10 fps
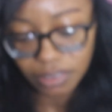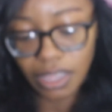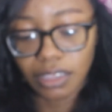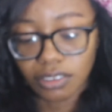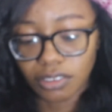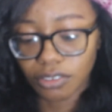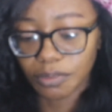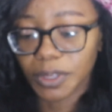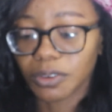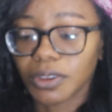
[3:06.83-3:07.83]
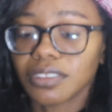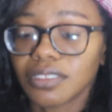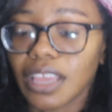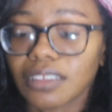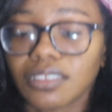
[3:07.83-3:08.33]
not actually the middle, it's
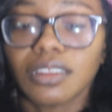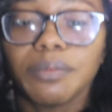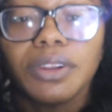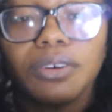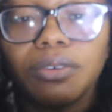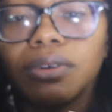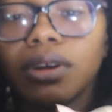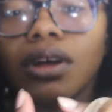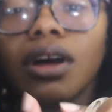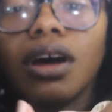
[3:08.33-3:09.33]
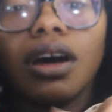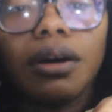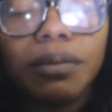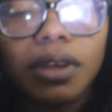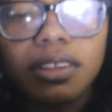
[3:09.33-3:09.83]
next to the middle,
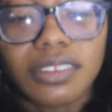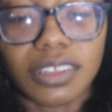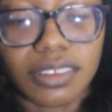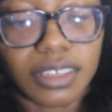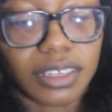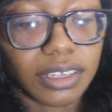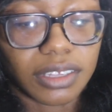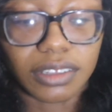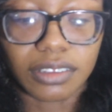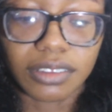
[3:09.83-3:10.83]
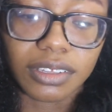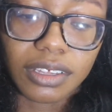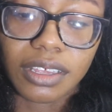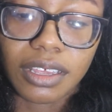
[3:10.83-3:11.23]
because this is